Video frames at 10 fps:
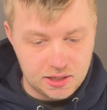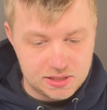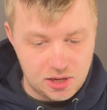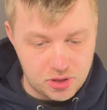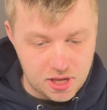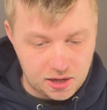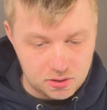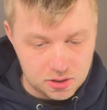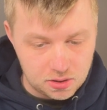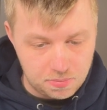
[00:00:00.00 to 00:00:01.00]
see on the
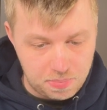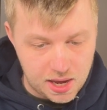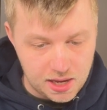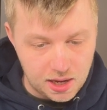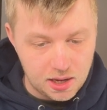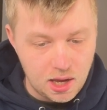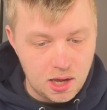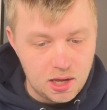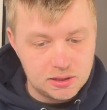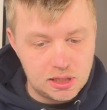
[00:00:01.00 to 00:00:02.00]
second bay here,
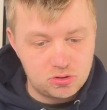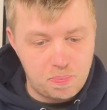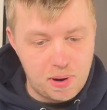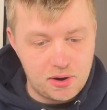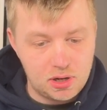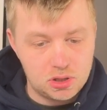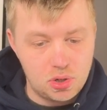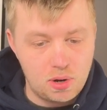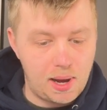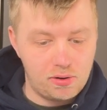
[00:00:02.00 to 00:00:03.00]
disk repairing, do
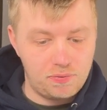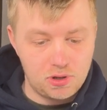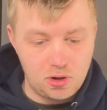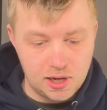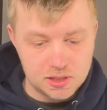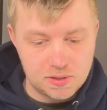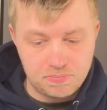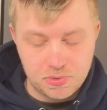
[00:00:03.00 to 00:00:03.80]
not power off the U N A S.